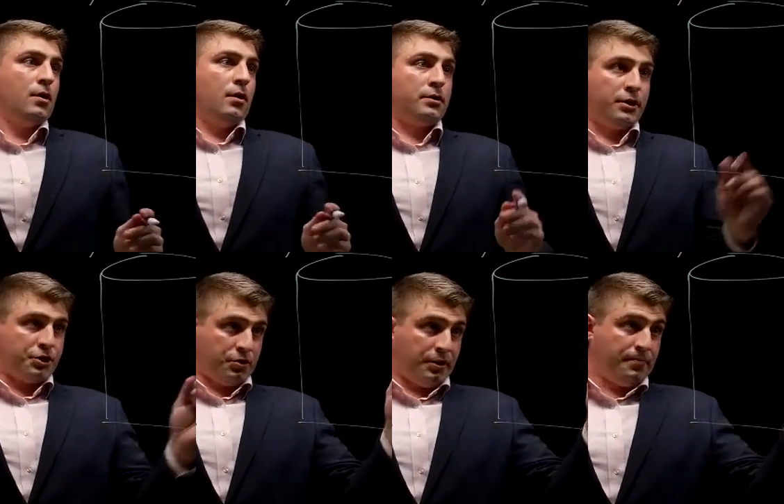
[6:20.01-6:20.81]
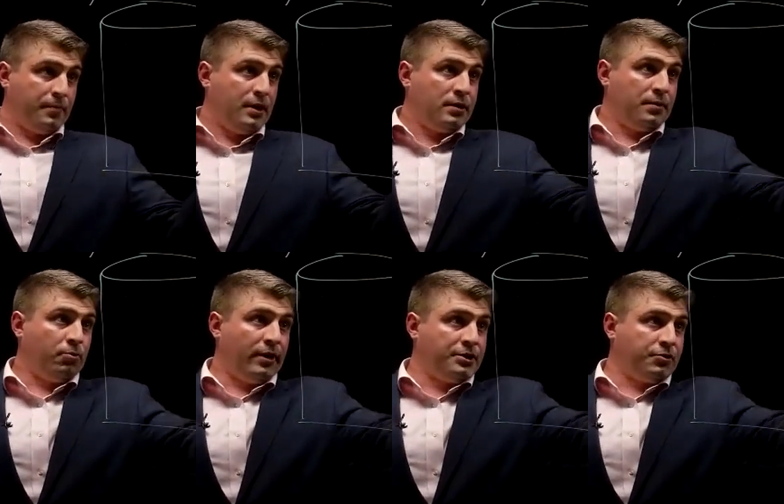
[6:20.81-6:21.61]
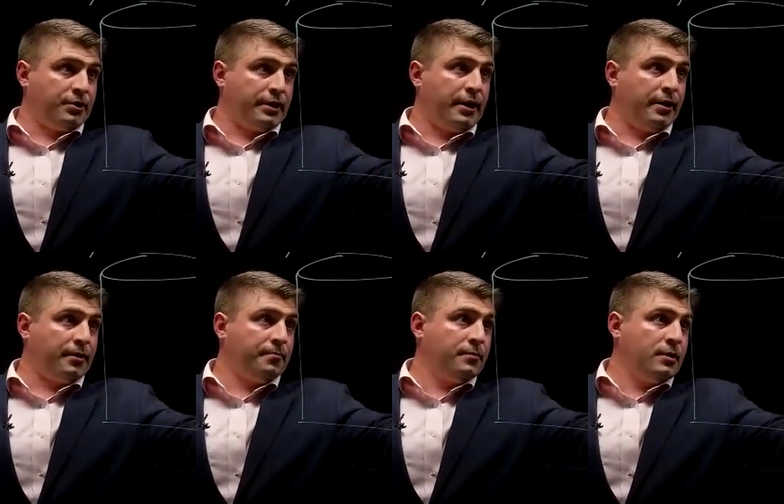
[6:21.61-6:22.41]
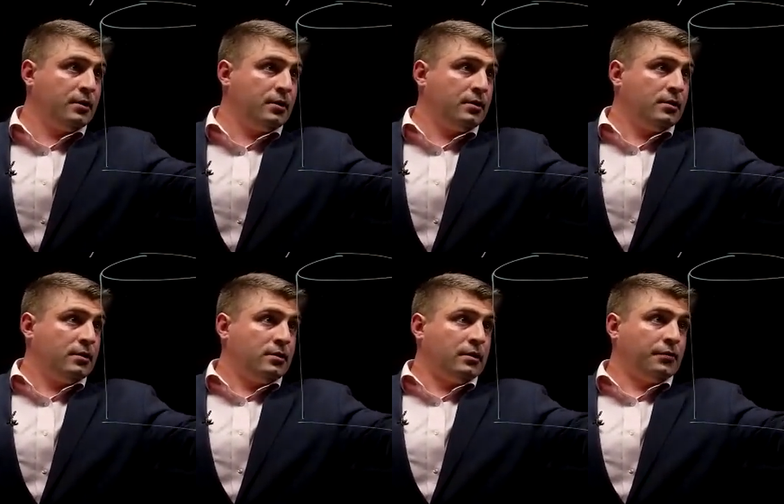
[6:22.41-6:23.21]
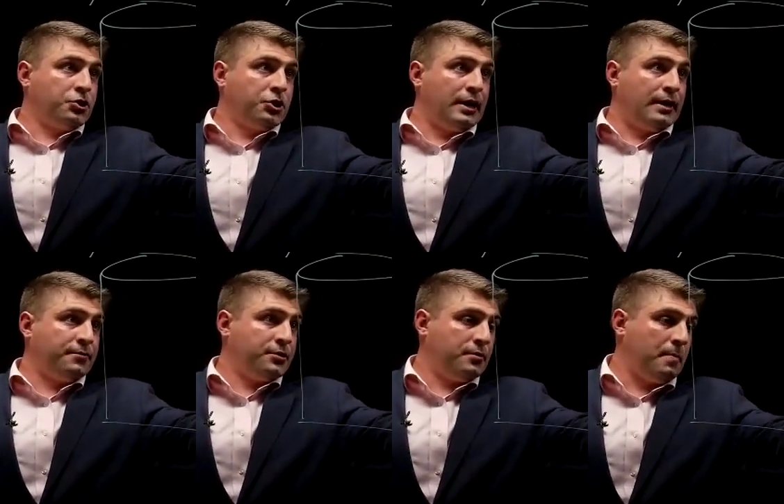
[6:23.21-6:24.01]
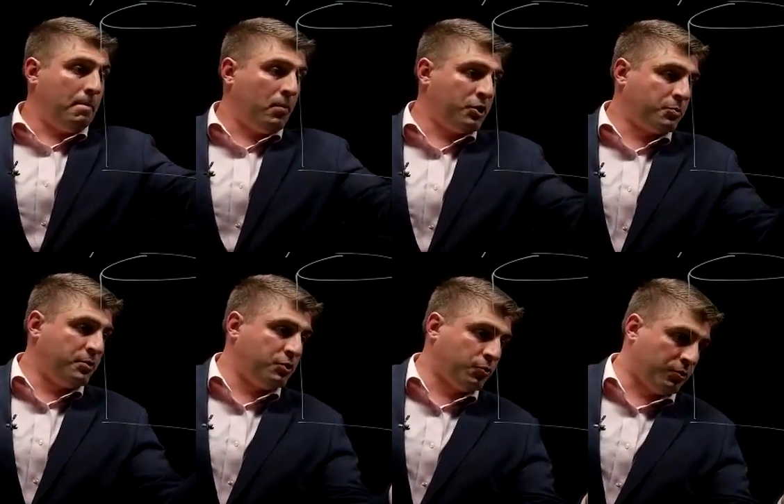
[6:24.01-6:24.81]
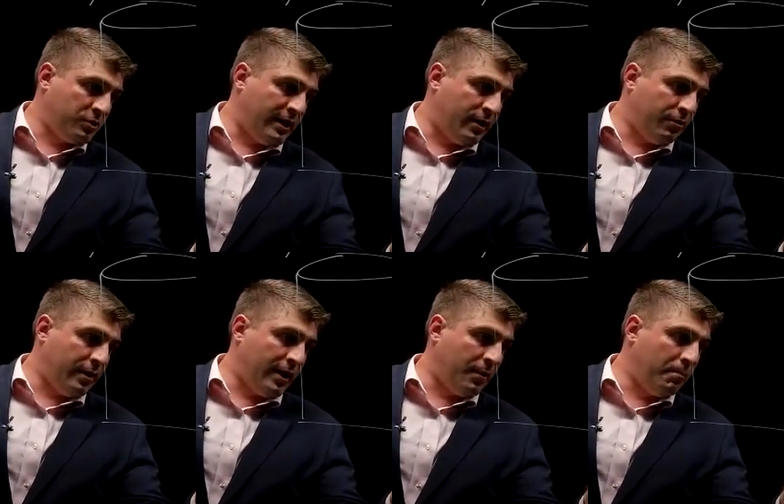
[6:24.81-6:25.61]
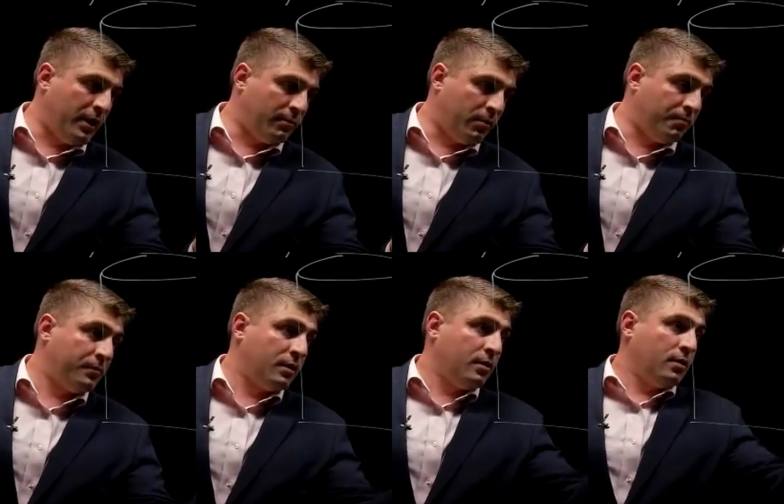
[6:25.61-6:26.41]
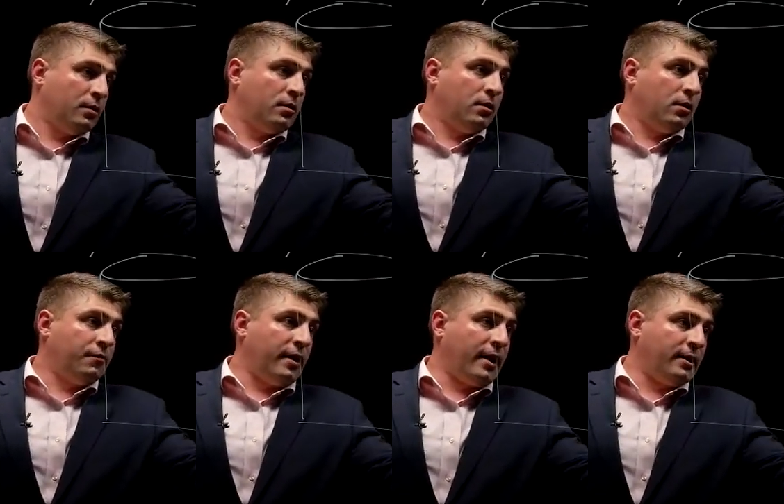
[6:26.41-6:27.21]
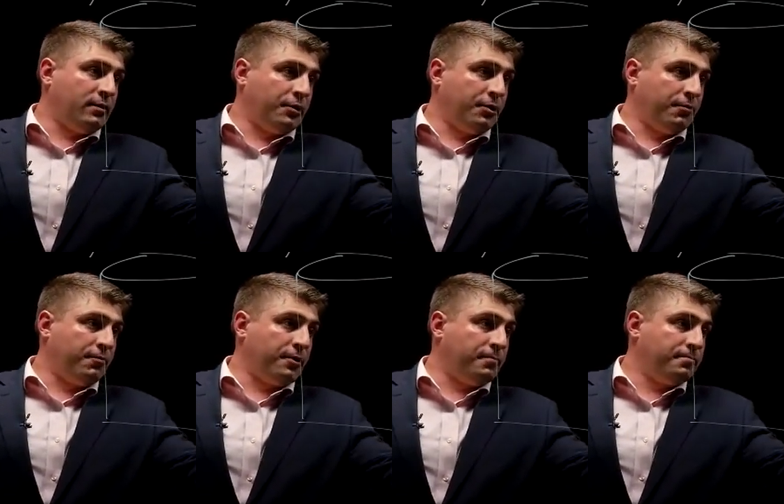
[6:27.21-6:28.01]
Additionally, the plans are indicating that the shaft must be drilled down at a minimum of 80 linear feet.